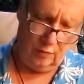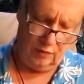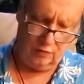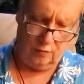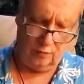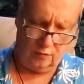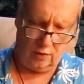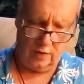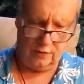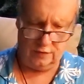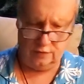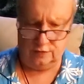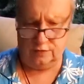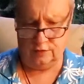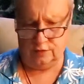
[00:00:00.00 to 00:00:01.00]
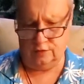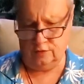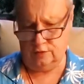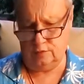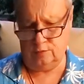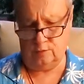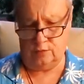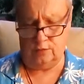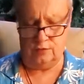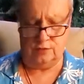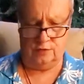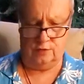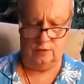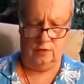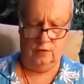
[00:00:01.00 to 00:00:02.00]
be surprised to see this
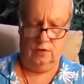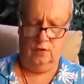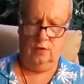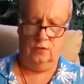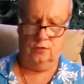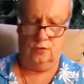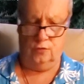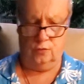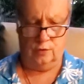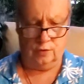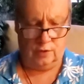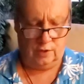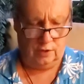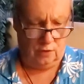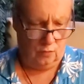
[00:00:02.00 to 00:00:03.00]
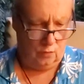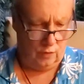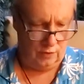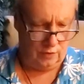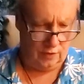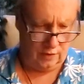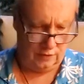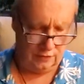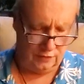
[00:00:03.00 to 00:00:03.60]
person doing like a one-night